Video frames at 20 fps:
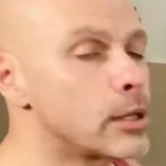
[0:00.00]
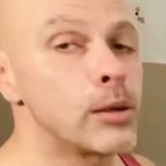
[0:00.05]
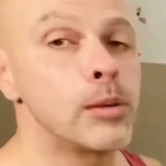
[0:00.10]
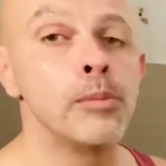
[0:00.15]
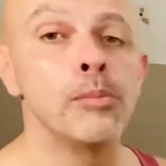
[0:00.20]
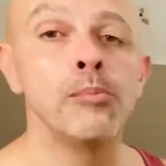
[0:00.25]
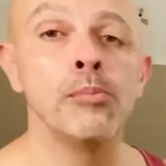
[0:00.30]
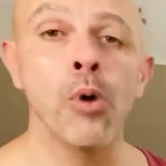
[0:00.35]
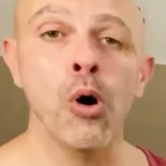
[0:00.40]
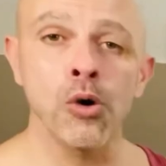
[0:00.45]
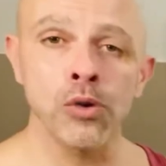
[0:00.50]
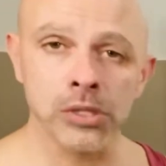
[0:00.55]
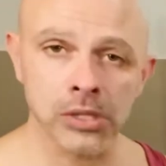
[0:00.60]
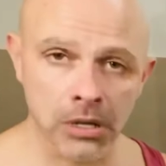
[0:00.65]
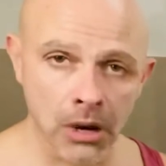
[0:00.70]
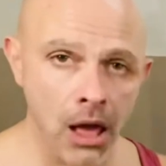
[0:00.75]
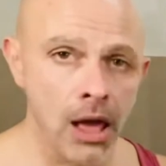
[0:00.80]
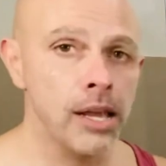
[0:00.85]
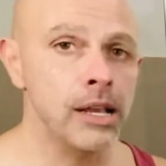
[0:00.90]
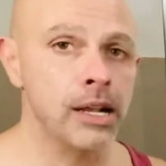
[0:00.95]
most
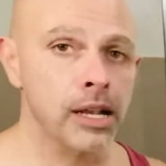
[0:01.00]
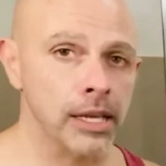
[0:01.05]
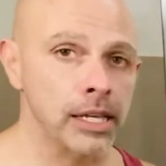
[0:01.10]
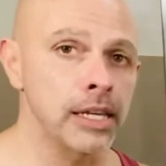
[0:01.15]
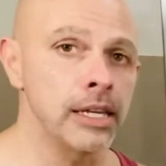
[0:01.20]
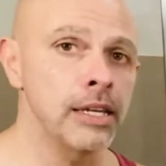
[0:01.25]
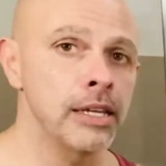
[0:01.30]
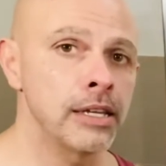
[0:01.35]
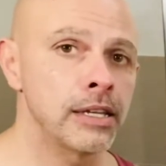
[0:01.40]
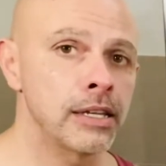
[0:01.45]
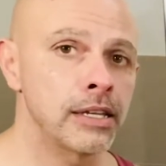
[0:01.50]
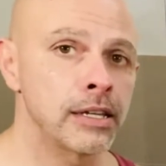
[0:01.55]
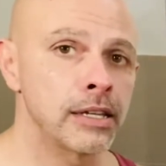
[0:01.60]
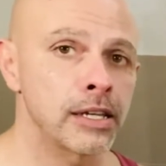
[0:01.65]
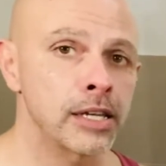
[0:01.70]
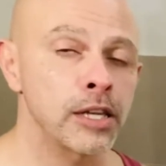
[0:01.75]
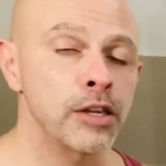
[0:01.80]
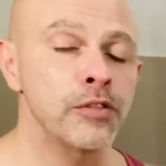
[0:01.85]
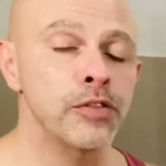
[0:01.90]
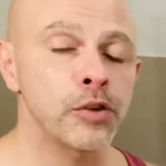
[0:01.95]
likely,
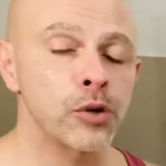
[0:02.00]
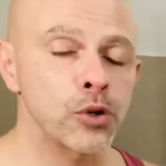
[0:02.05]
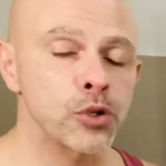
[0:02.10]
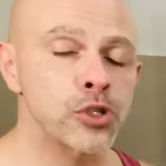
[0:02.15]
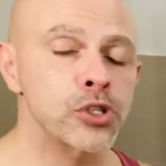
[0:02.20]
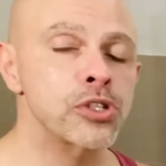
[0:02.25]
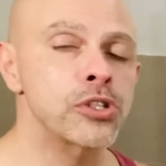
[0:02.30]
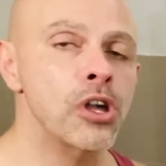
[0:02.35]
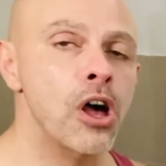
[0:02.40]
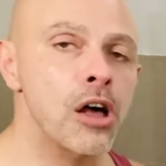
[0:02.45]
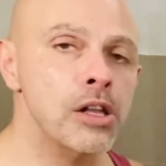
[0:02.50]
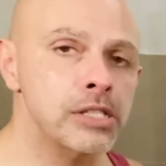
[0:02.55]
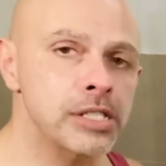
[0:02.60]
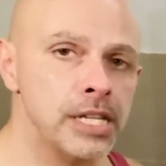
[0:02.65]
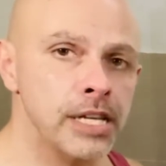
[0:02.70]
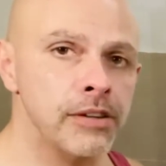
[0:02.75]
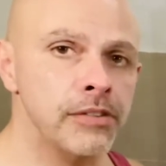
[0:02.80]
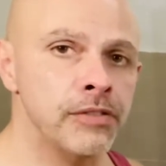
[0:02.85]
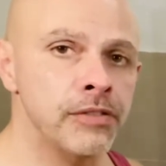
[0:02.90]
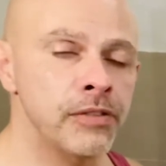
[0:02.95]
if you're
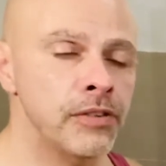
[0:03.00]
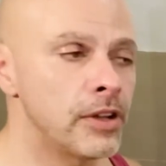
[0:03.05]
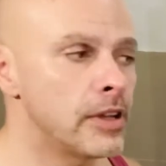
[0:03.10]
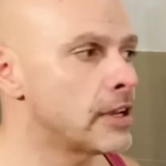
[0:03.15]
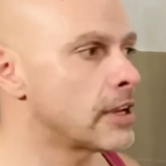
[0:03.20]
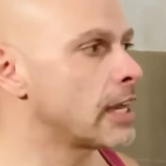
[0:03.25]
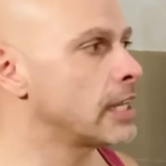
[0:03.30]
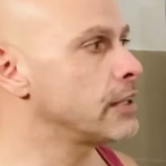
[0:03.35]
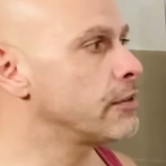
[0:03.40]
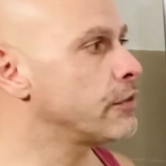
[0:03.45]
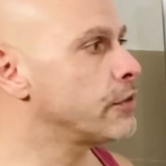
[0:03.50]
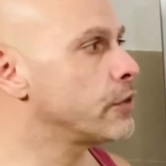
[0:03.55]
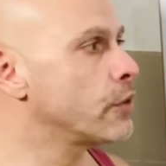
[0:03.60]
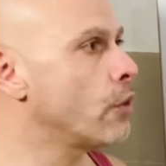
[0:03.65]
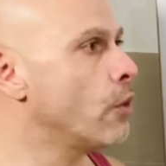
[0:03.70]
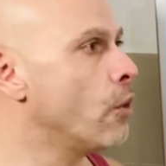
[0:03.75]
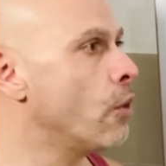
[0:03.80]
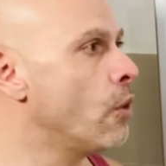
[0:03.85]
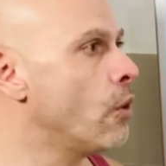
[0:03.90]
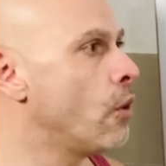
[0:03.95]
assertive and if
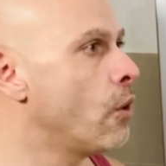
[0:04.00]
you're